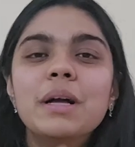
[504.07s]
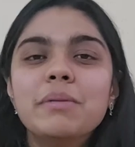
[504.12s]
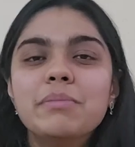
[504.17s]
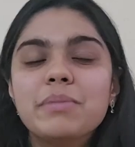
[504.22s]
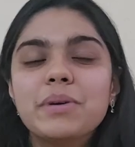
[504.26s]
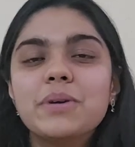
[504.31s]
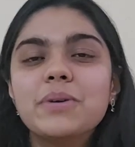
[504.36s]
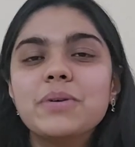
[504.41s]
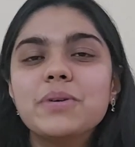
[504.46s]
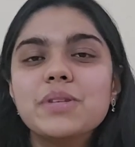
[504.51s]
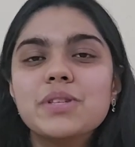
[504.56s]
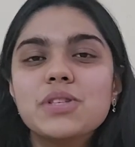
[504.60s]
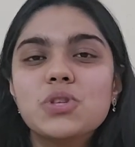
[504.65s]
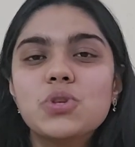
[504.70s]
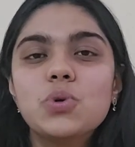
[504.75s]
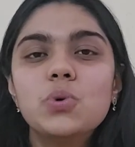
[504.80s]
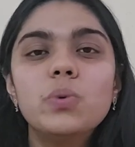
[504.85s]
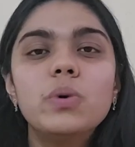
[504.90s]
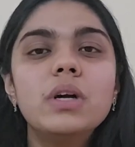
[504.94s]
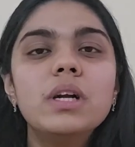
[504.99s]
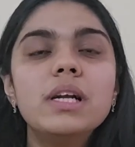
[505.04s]
because
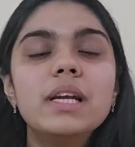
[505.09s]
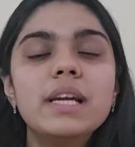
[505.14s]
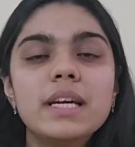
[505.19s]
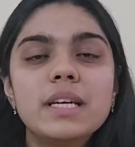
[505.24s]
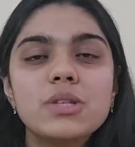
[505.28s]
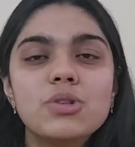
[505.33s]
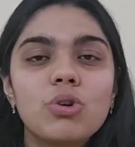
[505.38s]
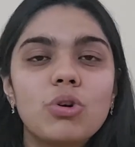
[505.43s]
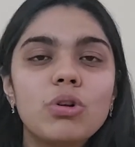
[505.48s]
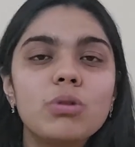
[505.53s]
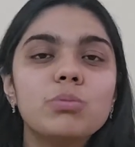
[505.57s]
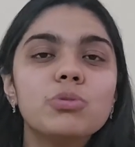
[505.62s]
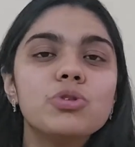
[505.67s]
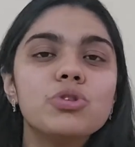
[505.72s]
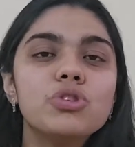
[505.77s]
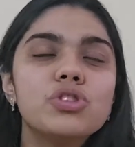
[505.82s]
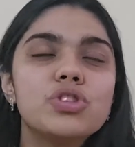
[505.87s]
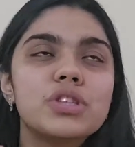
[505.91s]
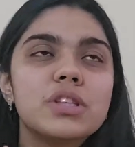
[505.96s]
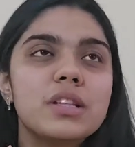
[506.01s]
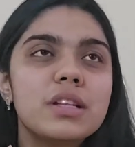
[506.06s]
UWorld has almost